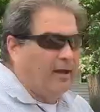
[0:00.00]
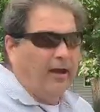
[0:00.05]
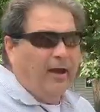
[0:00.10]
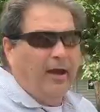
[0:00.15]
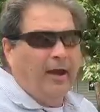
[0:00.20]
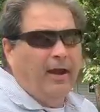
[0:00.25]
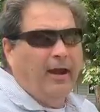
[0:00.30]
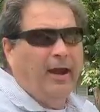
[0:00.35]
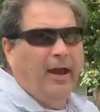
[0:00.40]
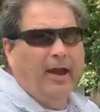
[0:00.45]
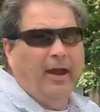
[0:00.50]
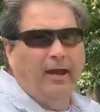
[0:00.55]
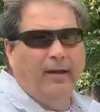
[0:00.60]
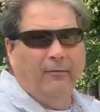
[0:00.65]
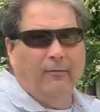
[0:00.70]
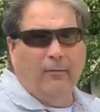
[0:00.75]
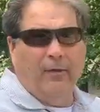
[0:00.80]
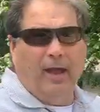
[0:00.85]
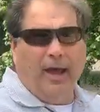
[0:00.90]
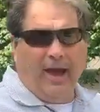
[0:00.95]

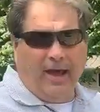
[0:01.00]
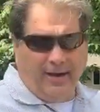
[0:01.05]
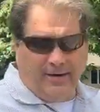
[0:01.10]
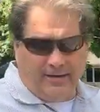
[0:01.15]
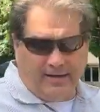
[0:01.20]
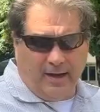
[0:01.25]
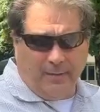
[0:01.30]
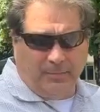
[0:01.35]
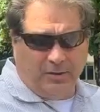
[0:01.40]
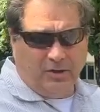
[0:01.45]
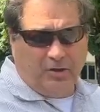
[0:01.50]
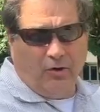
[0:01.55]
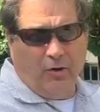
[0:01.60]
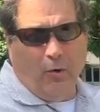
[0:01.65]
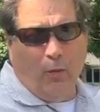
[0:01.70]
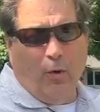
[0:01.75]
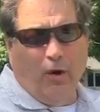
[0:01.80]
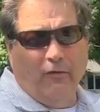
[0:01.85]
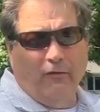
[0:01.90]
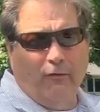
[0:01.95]
and we had a temperature of
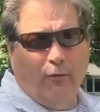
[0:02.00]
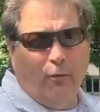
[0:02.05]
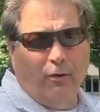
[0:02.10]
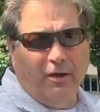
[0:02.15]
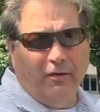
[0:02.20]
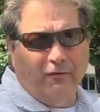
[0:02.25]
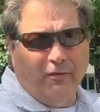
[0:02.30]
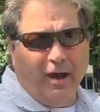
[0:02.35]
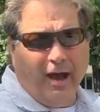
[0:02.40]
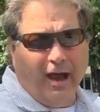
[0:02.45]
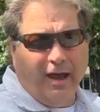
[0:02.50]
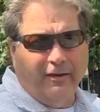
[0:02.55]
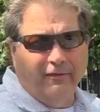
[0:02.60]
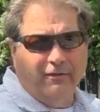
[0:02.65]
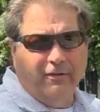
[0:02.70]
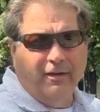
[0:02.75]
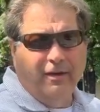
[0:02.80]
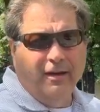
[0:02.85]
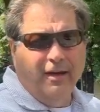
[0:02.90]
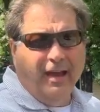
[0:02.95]

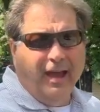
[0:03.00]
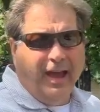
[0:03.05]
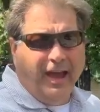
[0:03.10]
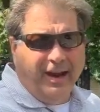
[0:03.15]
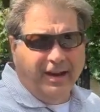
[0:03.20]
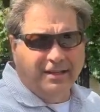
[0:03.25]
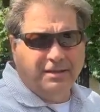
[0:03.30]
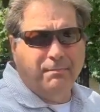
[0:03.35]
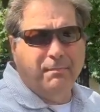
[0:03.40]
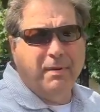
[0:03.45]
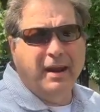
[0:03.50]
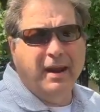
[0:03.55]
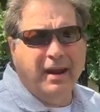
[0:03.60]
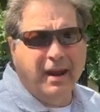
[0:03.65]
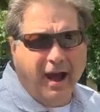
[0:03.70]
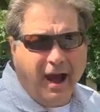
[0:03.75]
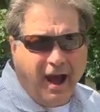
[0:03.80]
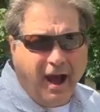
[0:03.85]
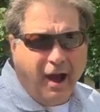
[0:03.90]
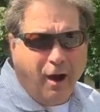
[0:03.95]
145, and it's been an
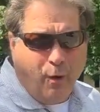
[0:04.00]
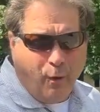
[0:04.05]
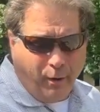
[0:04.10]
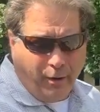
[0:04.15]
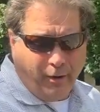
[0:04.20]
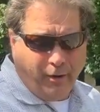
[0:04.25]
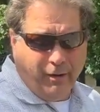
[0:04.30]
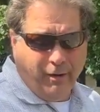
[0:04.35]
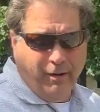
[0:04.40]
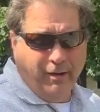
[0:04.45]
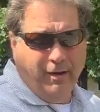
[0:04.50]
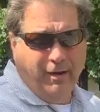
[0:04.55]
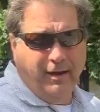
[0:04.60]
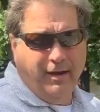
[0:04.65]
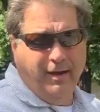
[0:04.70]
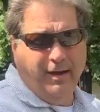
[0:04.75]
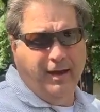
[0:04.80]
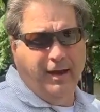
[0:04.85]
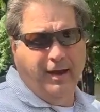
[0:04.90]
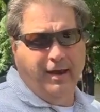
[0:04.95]
hour.
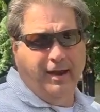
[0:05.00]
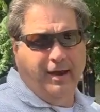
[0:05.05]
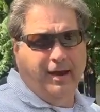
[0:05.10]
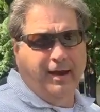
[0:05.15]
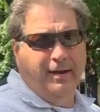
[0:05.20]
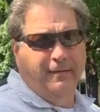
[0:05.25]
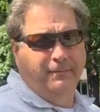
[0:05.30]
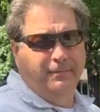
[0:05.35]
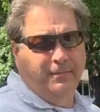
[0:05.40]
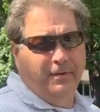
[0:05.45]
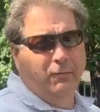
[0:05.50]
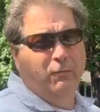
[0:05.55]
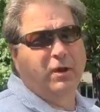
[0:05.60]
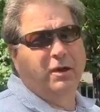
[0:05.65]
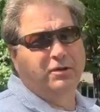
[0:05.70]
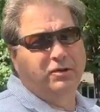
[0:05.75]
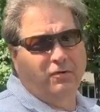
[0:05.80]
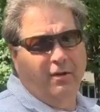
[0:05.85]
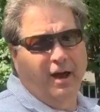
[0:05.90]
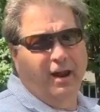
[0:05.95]
And what I
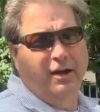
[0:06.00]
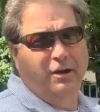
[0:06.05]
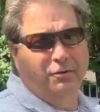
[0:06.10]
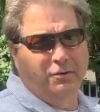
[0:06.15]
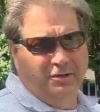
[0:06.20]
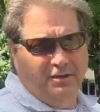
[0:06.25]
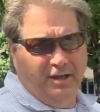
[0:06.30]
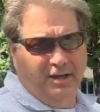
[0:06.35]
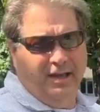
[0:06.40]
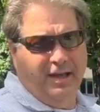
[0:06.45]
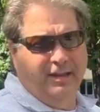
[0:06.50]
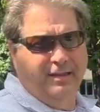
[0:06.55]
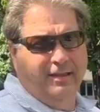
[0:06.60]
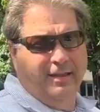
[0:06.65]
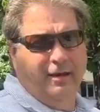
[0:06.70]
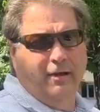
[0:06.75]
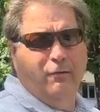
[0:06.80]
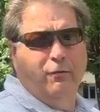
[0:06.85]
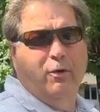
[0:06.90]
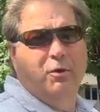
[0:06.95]
was trying to do is to get
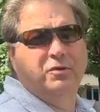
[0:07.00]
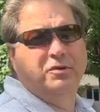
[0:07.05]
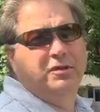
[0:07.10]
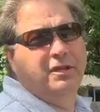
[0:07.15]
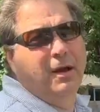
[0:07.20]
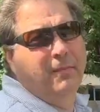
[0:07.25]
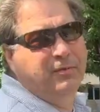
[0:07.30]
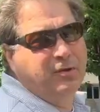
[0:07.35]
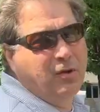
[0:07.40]
the roast up to